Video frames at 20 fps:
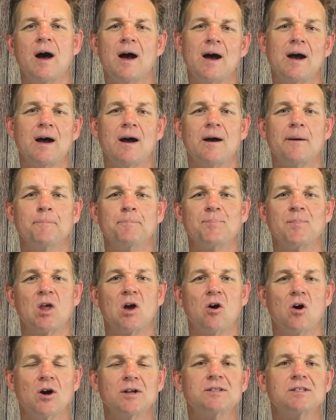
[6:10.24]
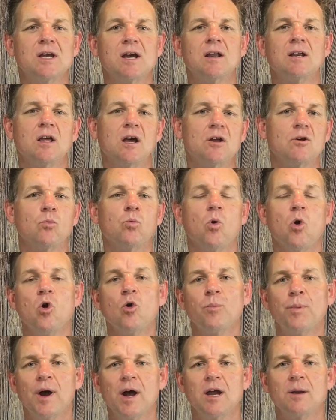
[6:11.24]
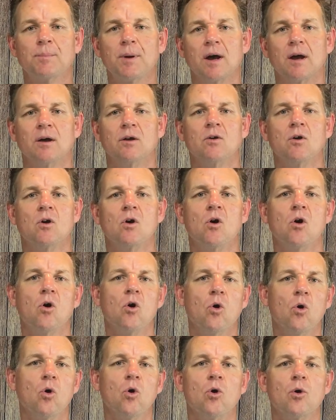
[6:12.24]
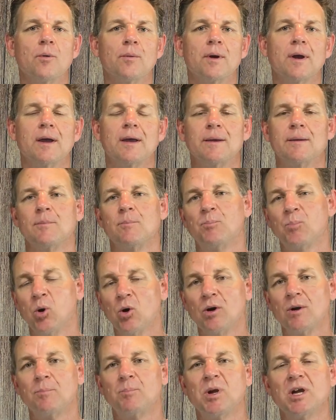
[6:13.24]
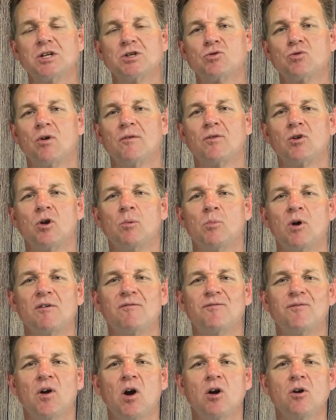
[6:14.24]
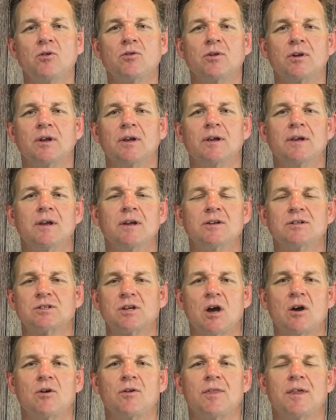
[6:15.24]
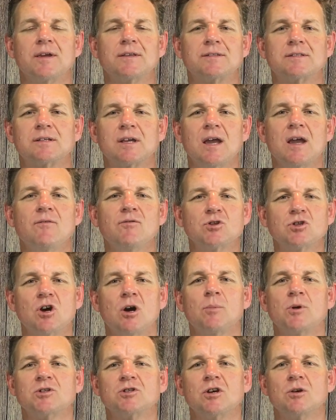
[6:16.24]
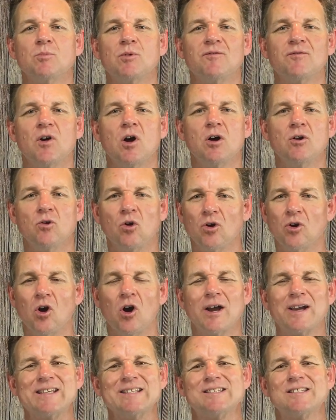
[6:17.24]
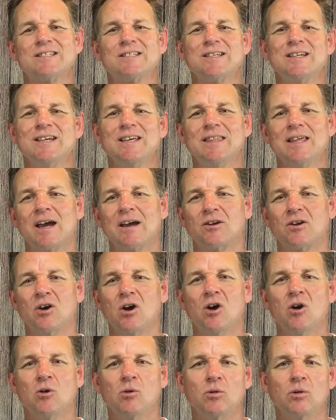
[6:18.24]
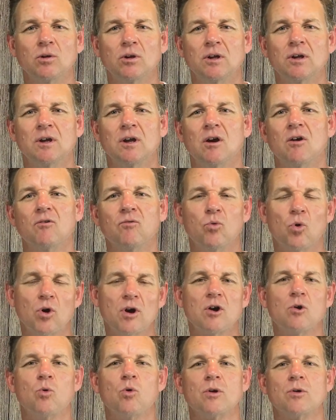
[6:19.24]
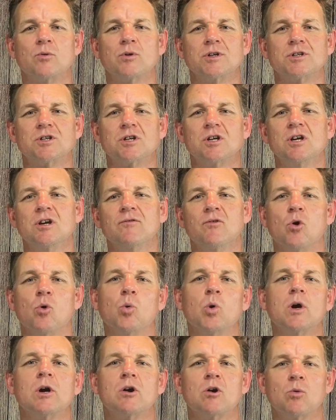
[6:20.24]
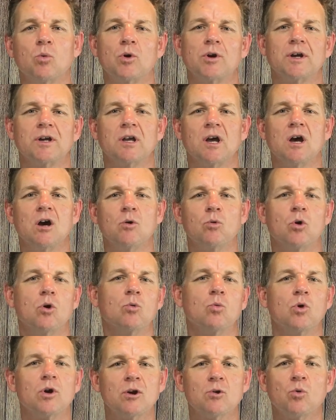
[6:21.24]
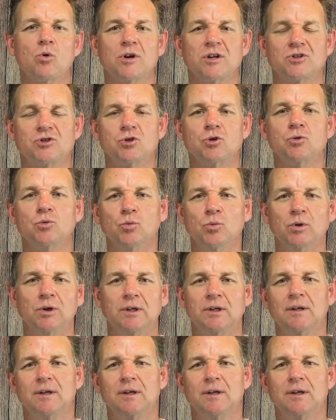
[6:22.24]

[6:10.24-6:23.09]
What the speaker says: I download a wallpaper, or put a picture of it on my phone, so that every time I turn my phone on, I can see that goal, what I want to achieve, or where I want to go, or what I want to do.